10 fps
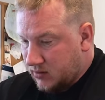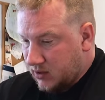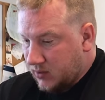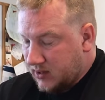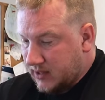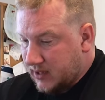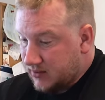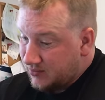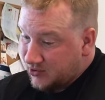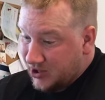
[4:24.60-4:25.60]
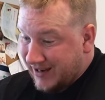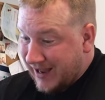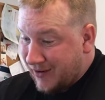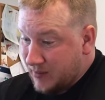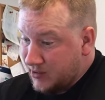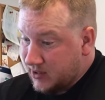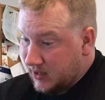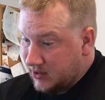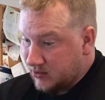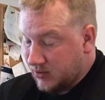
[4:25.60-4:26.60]
See what it says. We want to check out our MOT
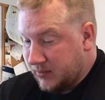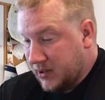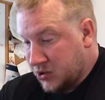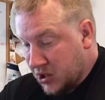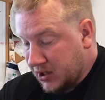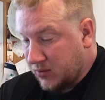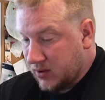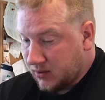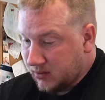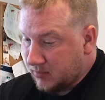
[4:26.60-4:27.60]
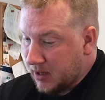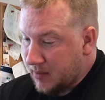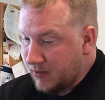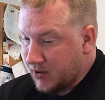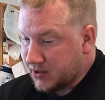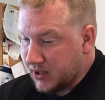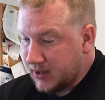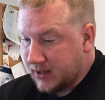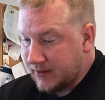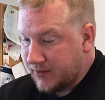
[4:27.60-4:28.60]
history, being Jaguar. Could be a bit rusty,
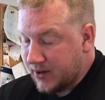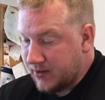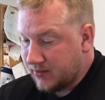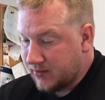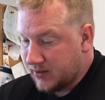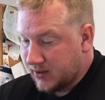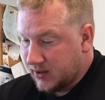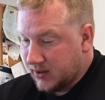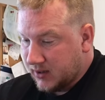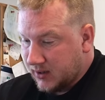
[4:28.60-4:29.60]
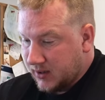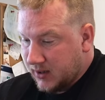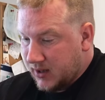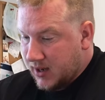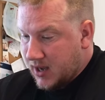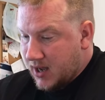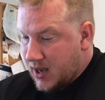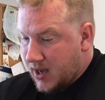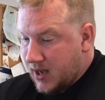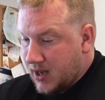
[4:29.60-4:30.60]
you never know.
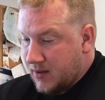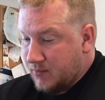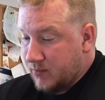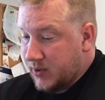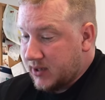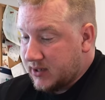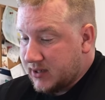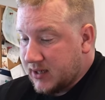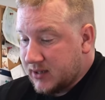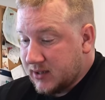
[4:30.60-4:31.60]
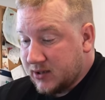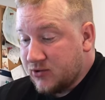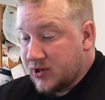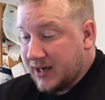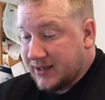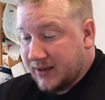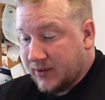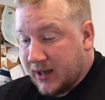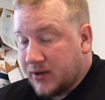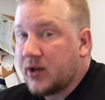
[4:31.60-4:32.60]
But it says
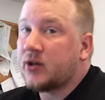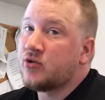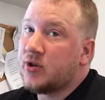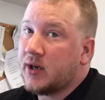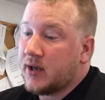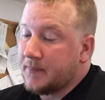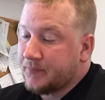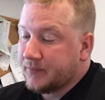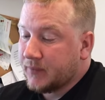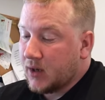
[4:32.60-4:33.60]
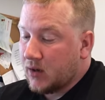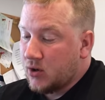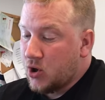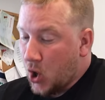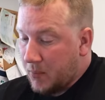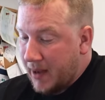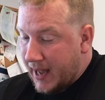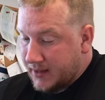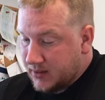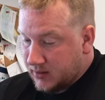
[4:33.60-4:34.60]
687 out of 999. Not
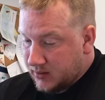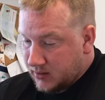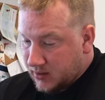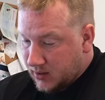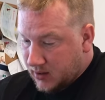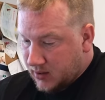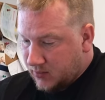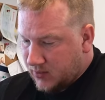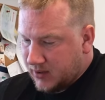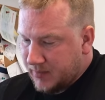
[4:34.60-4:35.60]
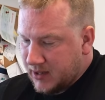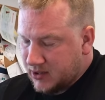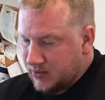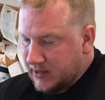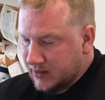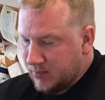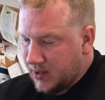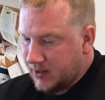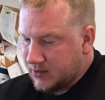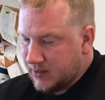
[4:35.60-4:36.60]
bad. I want the best ULEZ
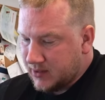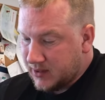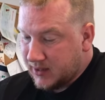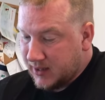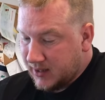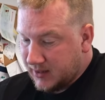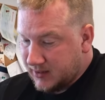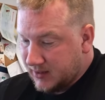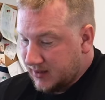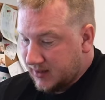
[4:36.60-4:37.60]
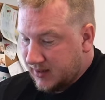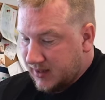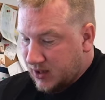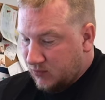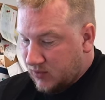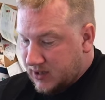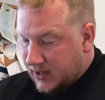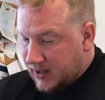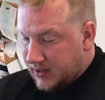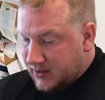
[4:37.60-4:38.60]
compliant as well, isn't it? Yeah, it is.
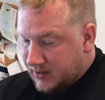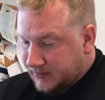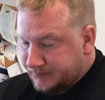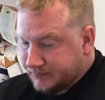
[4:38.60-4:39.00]
Ridiculous.